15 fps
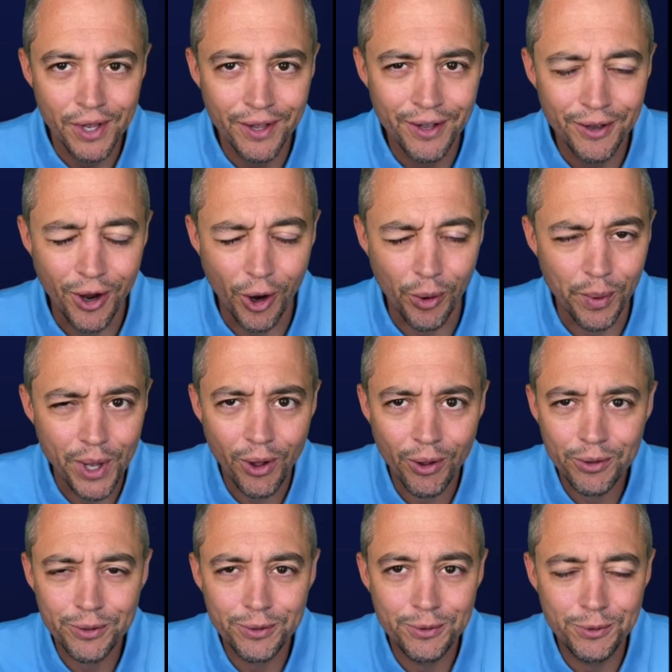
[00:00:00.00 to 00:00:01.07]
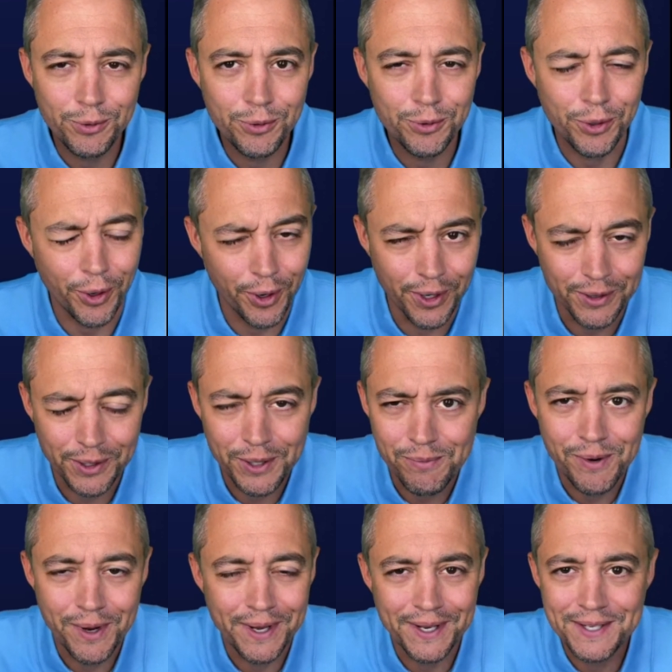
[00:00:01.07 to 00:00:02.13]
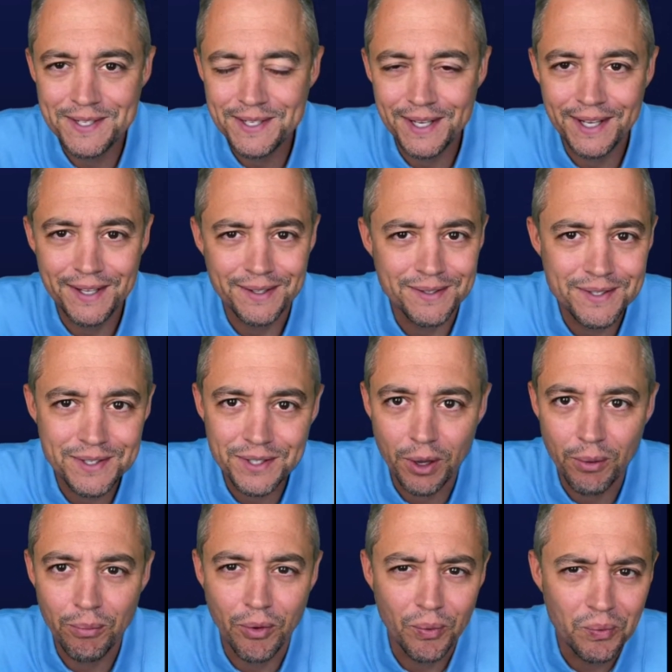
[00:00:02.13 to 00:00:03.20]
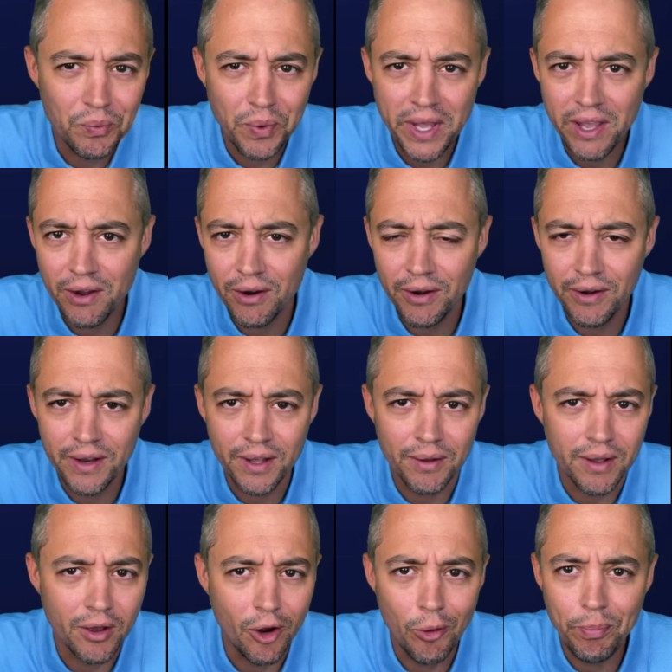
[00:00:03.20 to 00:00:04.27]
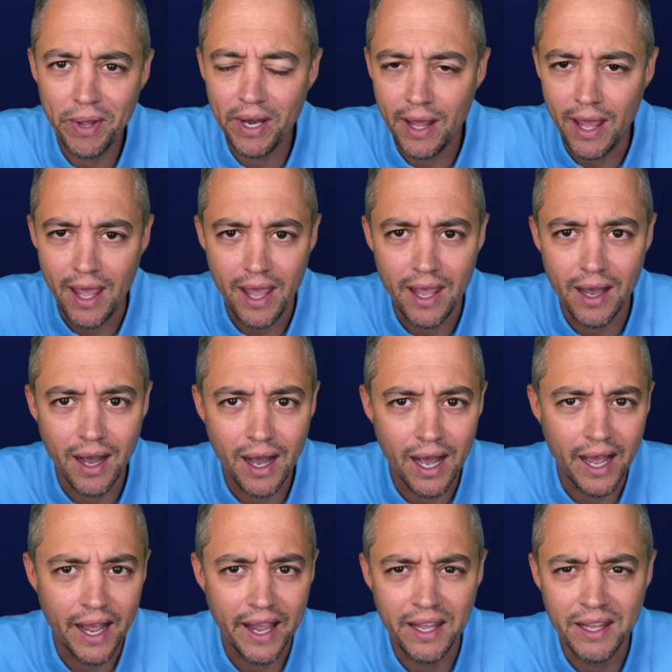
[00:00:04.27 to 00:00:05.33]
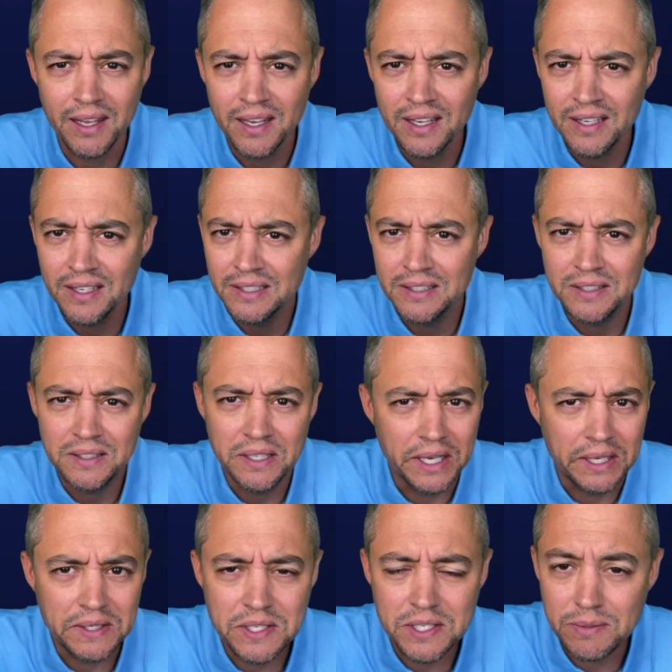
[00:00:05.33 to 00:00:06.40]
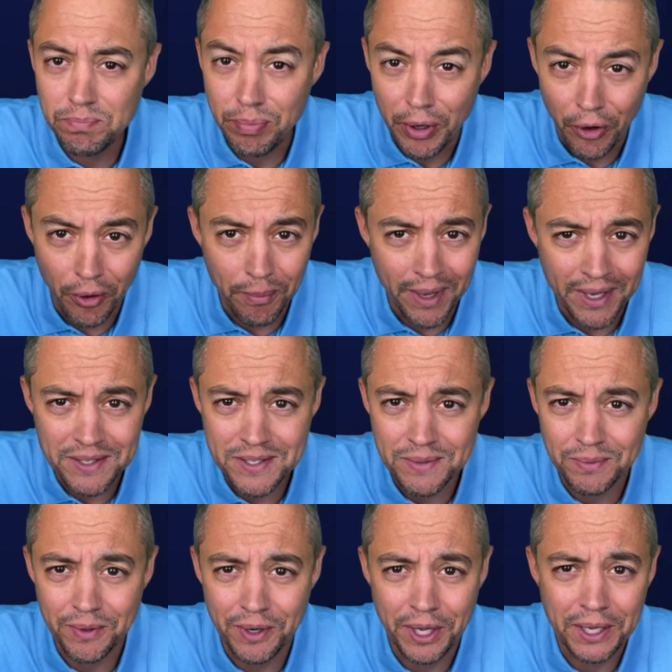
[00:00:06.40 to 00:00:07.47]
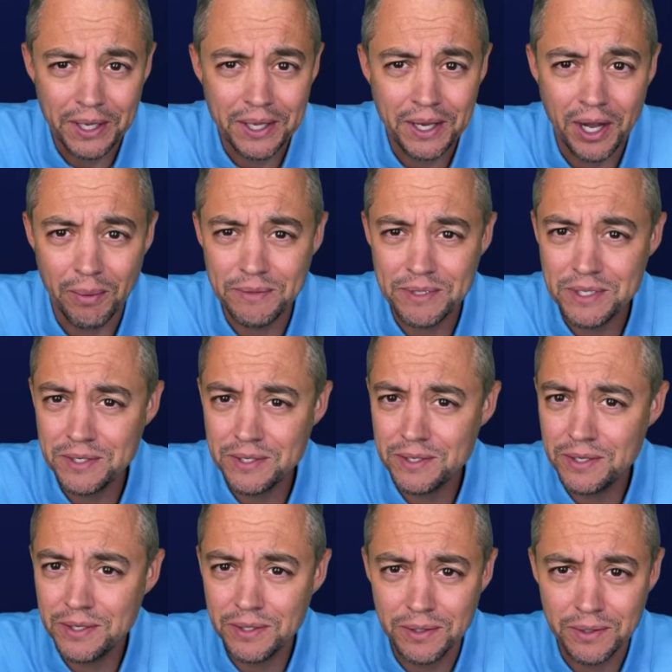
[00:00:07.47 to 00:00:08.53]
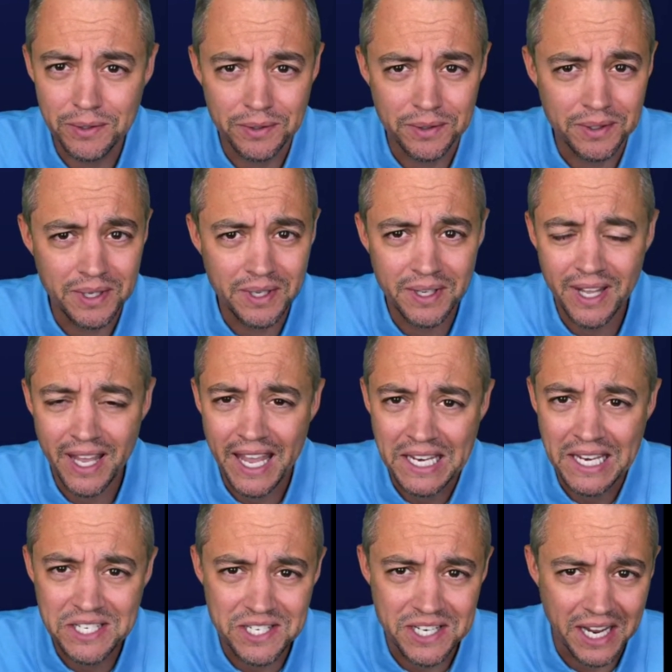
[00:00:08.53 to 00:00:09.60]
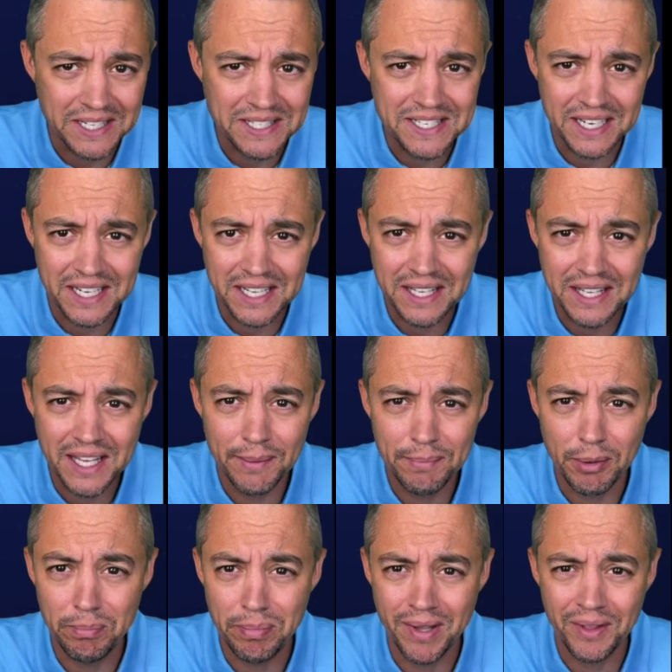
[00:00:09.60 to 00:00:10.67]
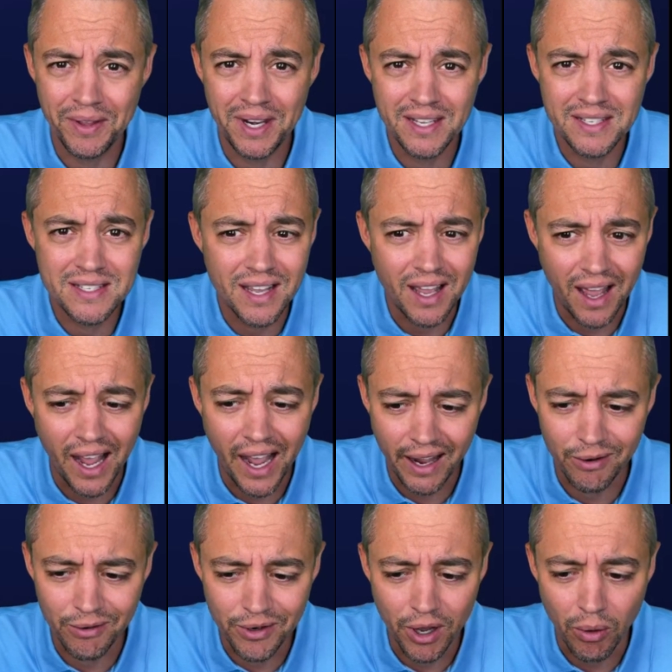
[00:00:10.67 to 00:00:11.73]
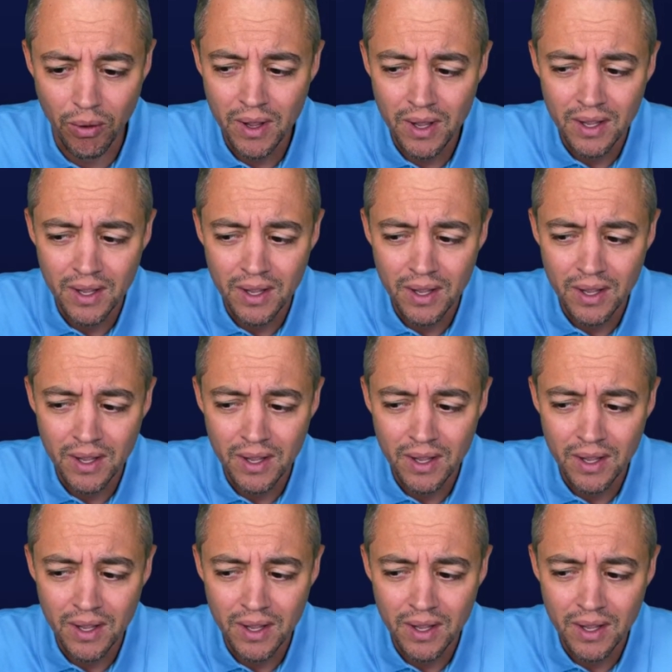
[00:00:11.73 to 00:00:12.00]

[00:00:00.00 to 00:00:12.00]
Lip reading: Are we all currently witnessing some weird OpenAI experiment when it comes to agentic capabilities? I don't know.